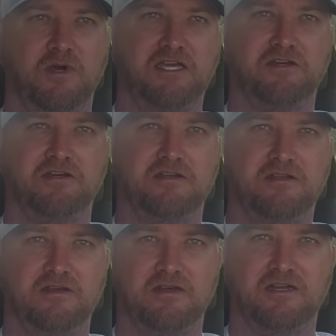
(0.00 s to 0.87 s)
It went
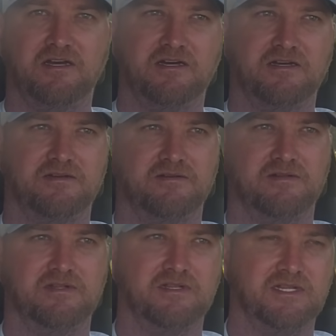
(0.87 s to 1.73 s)
good, and uh,
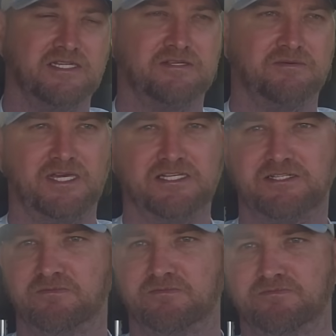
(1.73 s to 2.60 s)
Lissa
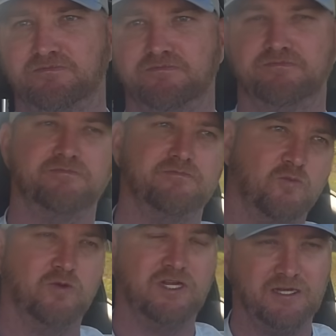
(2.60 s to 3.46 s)
made
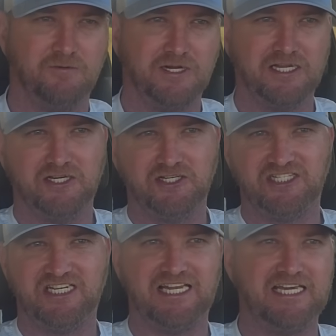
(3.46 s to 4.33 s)
some really, really
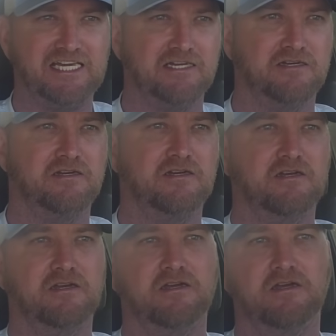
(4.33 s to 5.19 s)
good chili
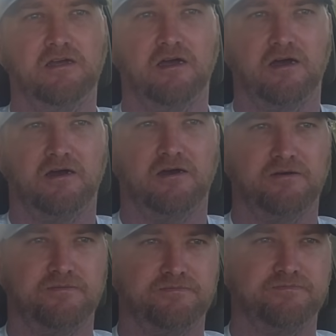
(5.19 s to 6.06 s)

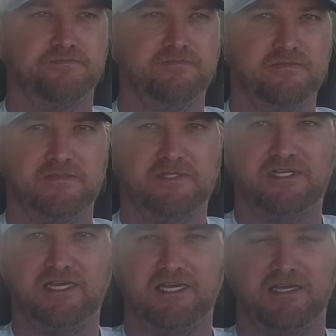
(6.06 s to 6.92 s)
um, to